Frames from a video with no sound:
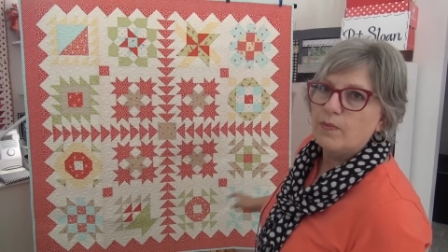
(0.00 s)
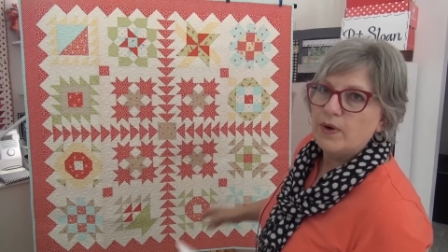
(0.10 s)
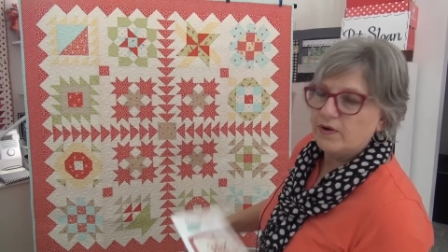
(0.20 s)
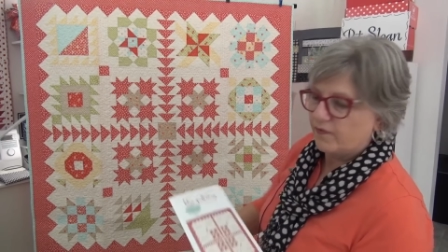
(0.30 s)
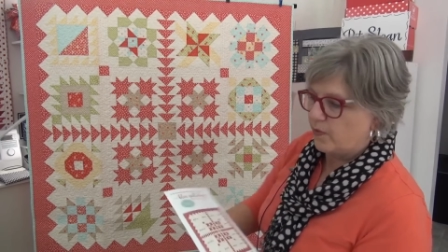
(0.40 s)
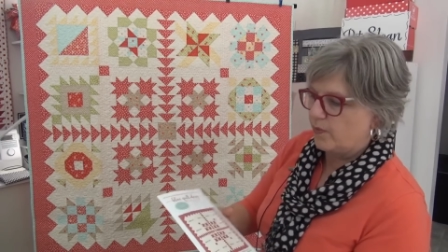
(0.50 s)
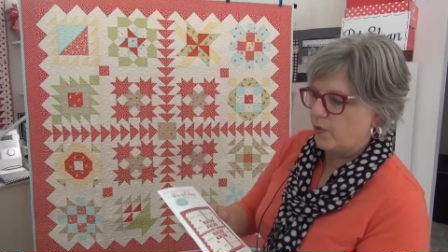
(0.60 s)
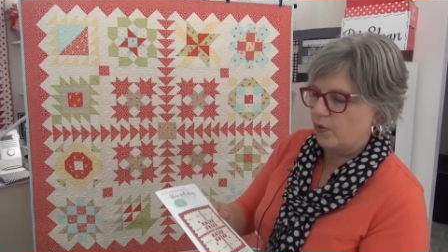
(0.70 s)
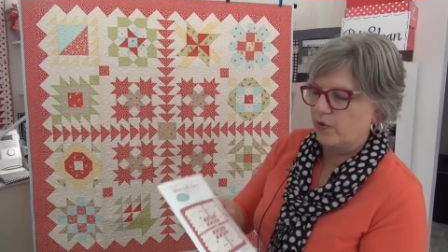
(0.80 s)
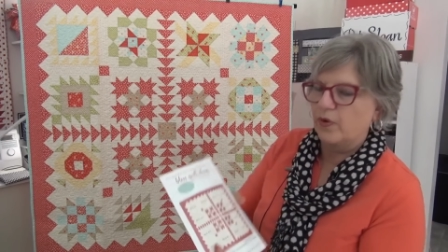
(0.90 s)
wonderful
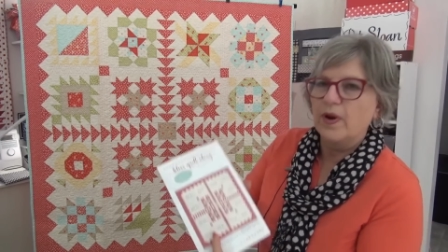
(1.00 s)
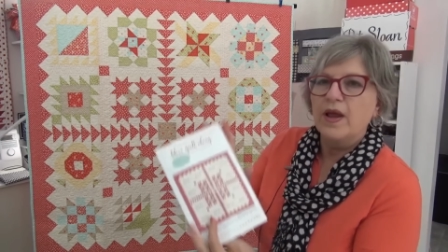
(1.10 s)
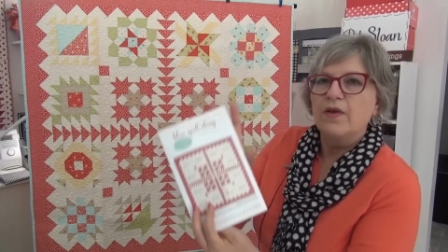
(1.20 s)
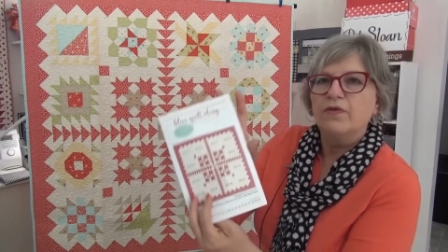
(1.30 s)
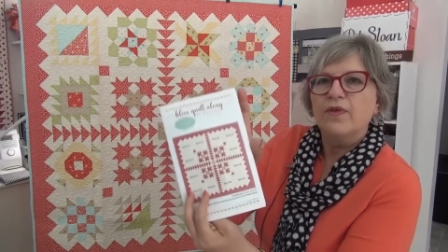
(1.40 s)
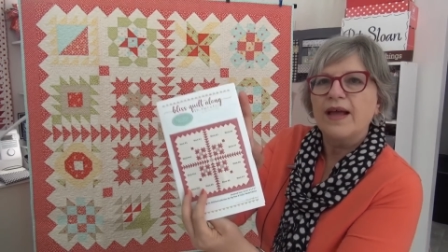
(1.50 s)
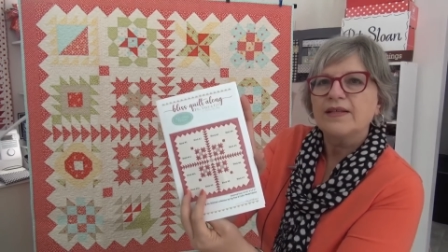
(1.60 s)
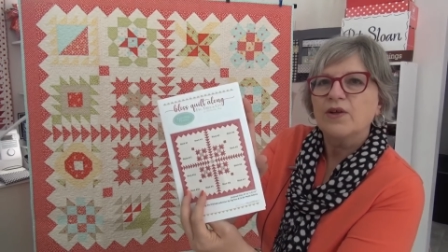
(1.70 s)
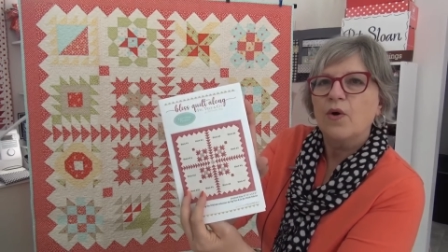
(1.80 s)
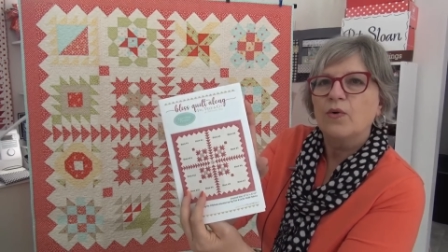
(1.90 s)
border. So
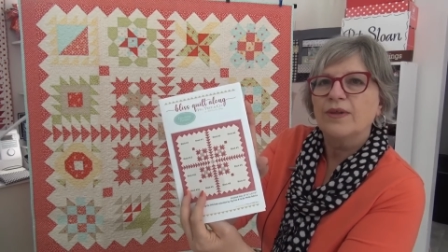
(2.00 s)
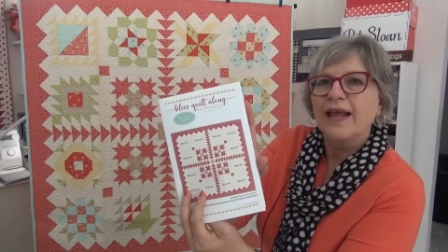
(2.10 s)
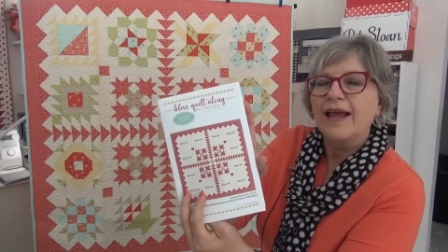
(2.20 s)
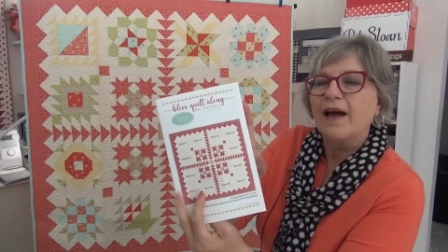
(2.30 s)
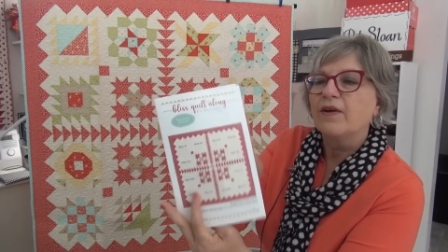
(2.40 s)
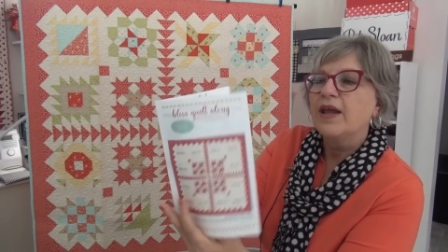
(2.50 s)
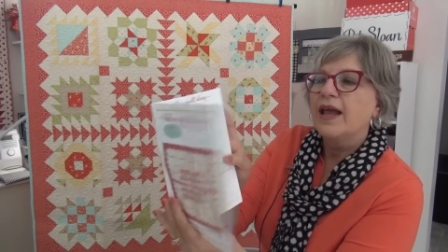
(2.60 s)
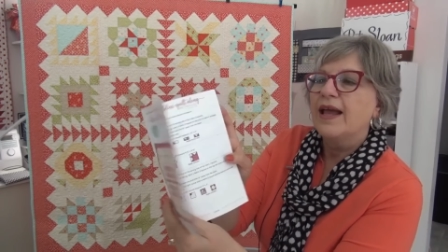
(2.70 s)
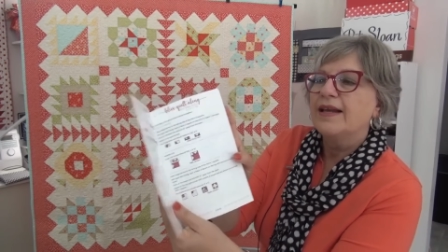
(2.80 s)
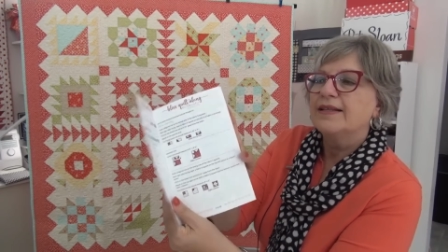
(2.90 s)
that's the whole layout.
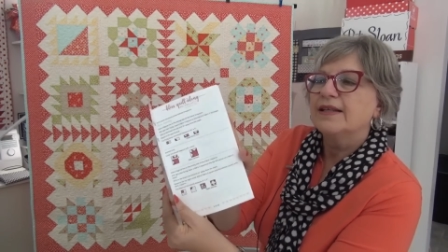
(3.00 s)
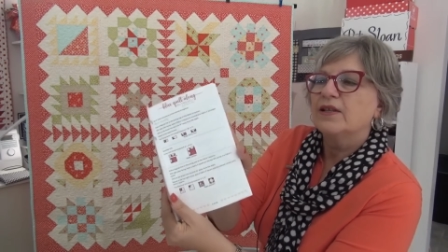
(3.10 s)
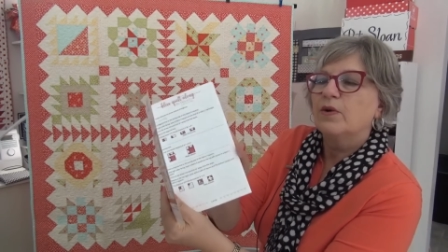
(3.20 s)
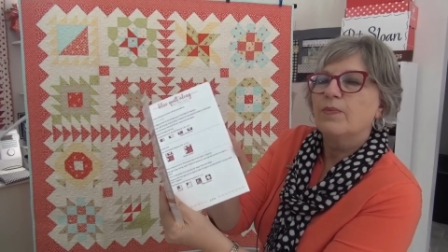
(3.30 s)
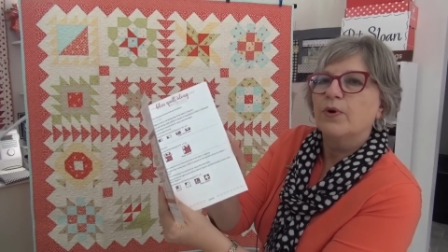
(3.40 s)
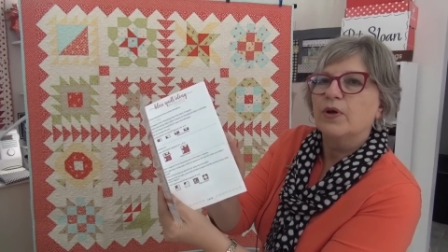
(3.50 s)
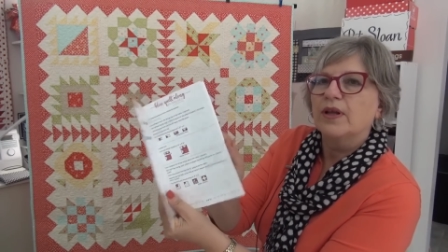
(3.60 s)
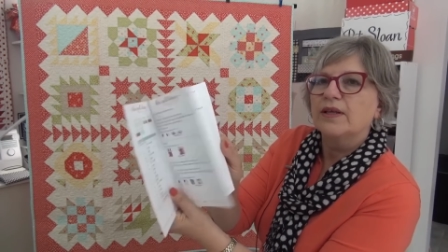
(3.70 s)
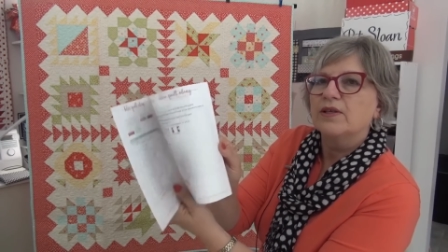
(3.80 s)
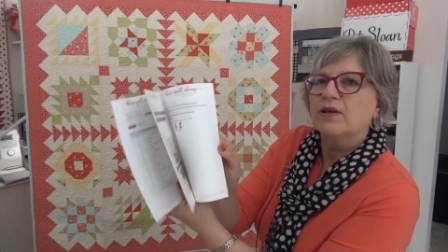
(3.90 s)
And it's a little
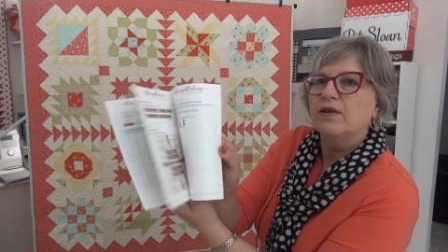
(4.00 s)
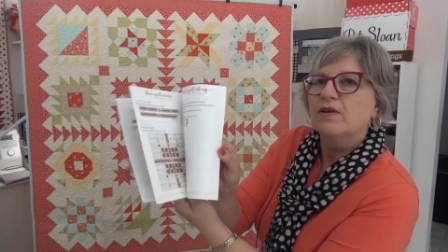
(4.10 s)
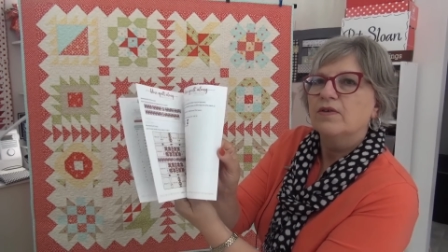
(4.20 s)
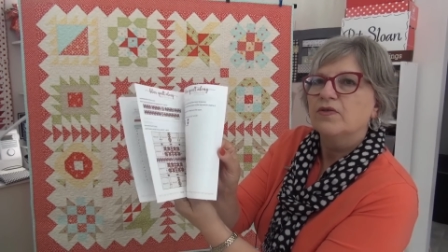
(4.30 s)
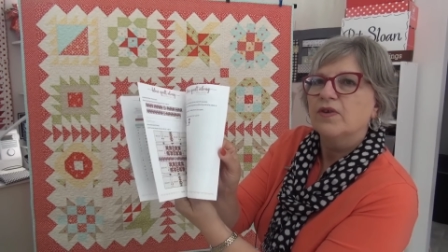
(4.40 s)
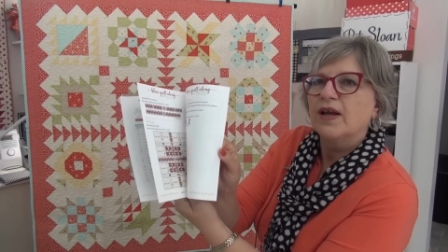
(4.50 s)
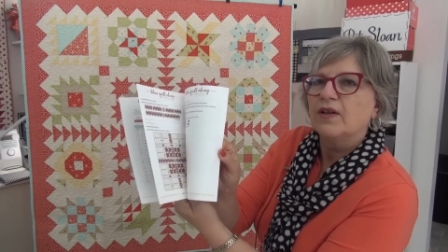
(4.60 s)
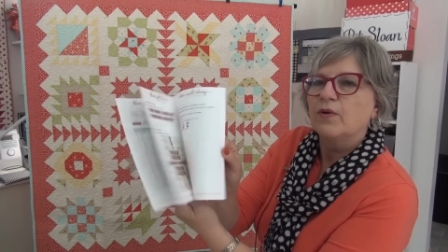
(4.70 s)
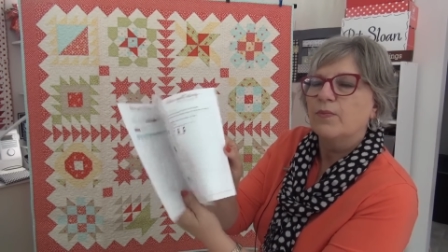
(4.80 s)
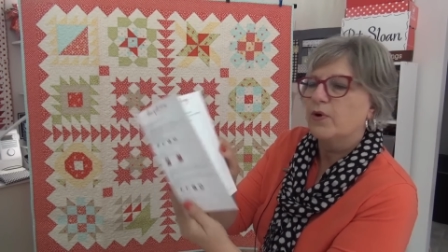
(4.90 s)
booklet. So you got a
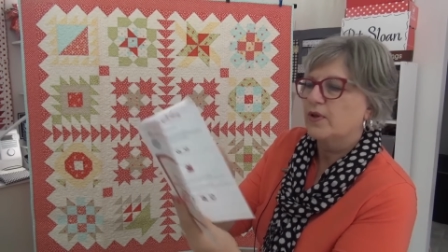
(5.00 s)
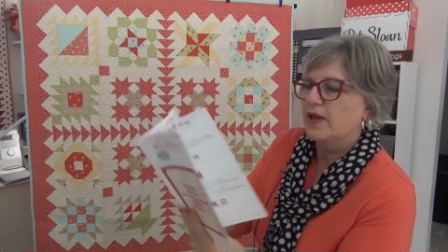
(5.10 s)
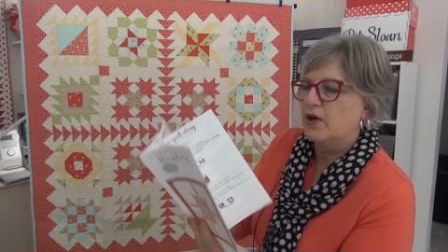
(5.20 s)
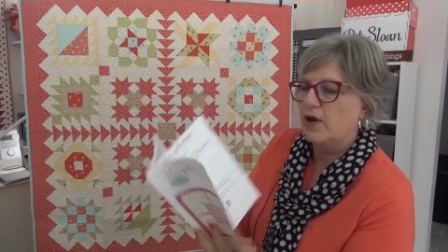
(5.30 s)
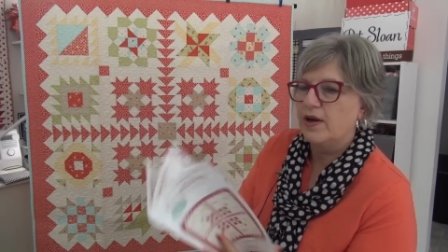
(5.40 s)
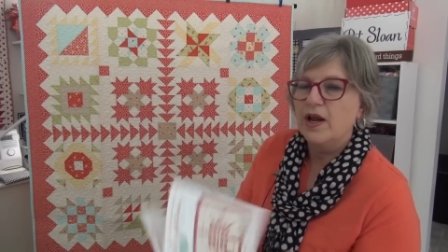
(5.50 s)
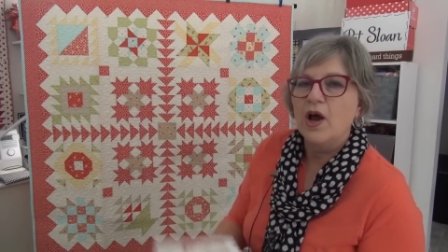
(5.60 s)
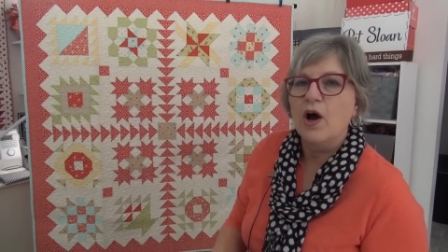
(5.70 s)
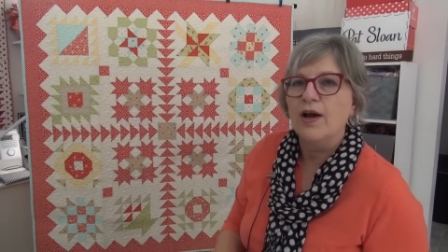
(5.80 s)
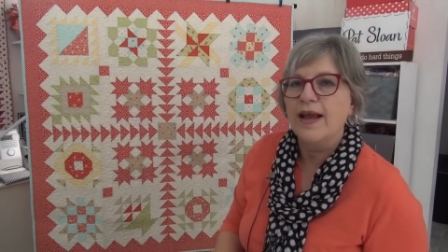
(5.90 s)
little booklet on,
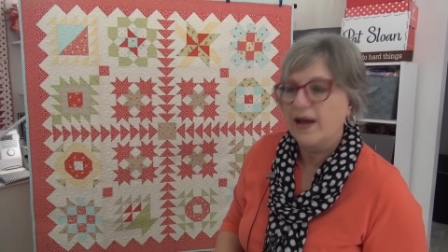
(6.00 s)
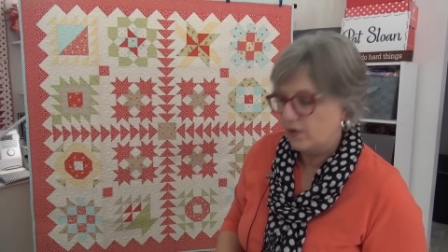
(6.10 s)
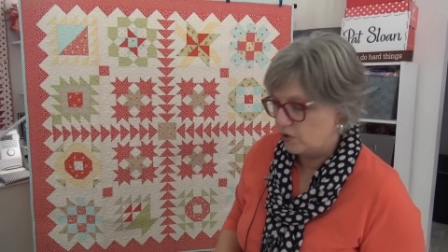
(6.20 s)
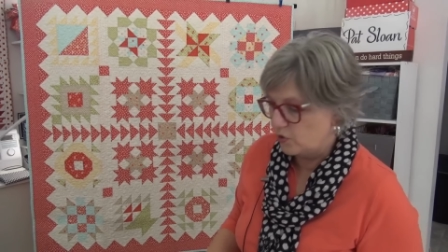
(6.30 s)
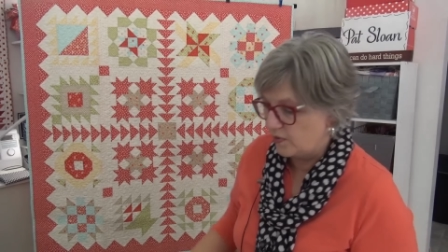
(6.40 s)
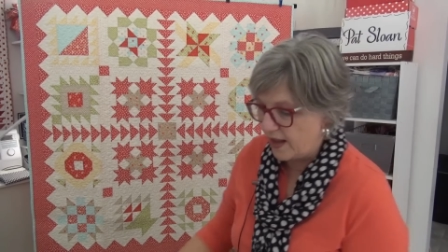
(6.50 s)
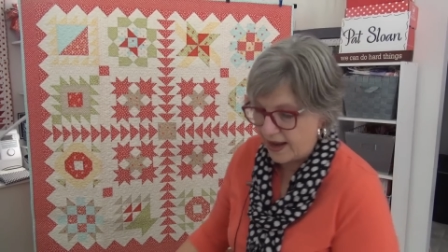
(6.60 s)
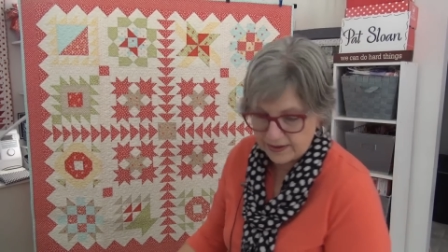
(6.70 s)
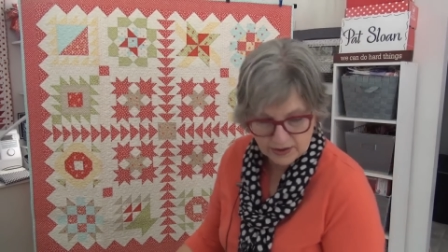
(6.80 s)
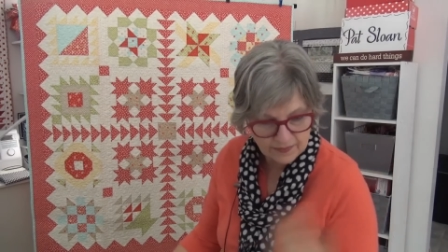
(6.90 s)
on how to do
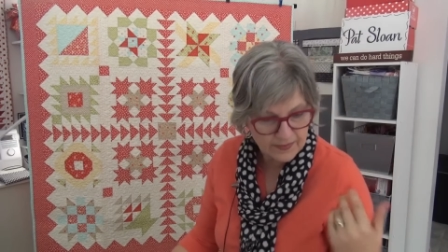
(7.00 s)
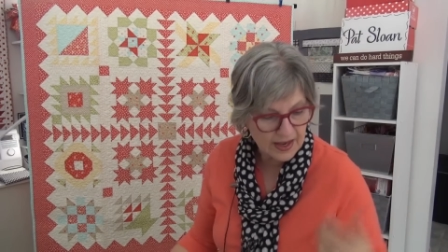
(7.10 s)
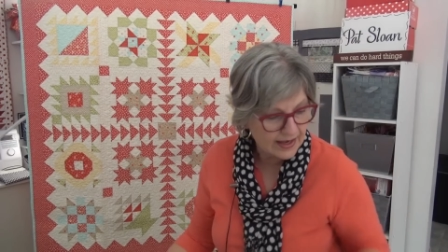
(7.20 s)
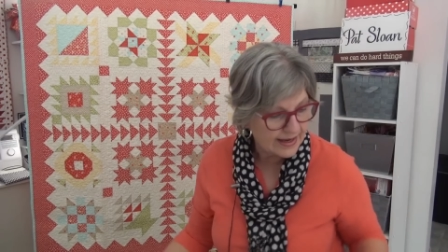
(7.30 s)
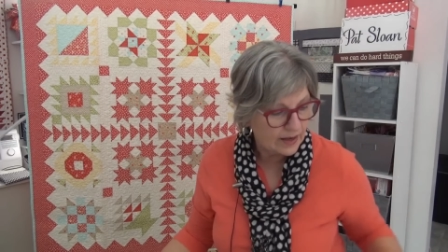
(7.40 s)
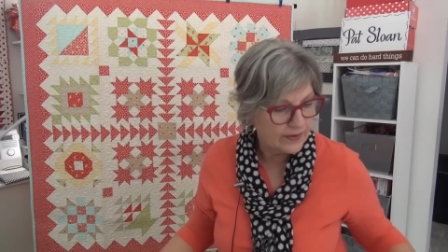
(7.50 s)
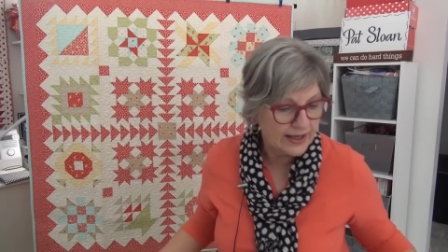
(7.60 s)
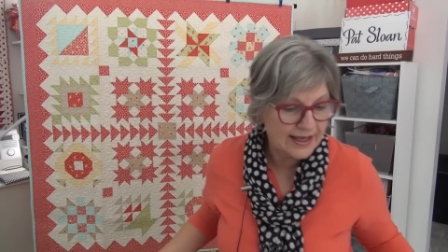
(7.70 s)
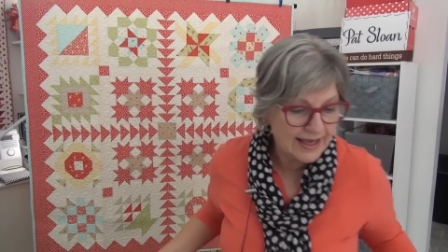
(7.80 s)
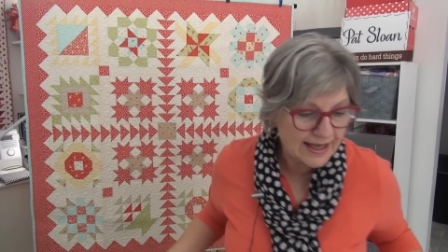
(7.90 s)
that. Now the
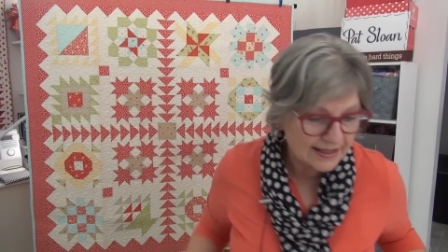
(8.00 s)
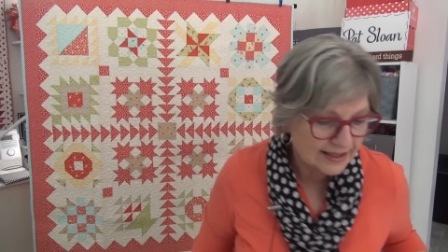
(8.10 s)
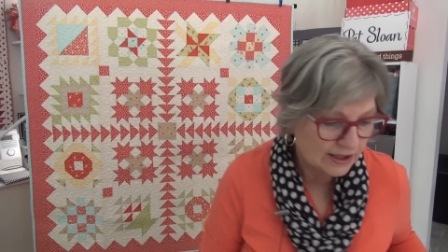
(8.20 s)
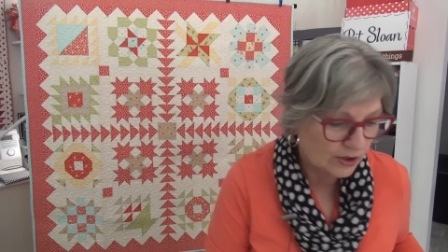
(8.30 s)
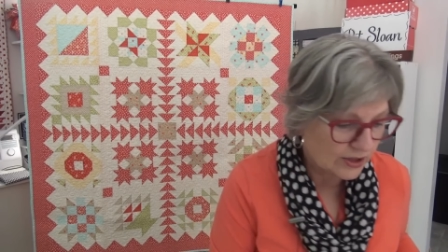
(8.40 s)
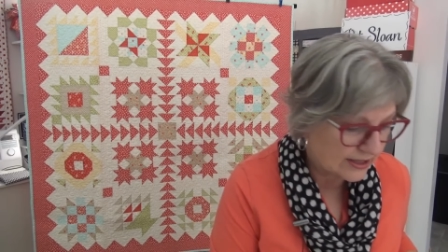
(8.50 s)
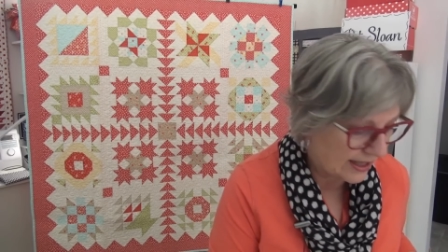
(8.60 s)
kit looks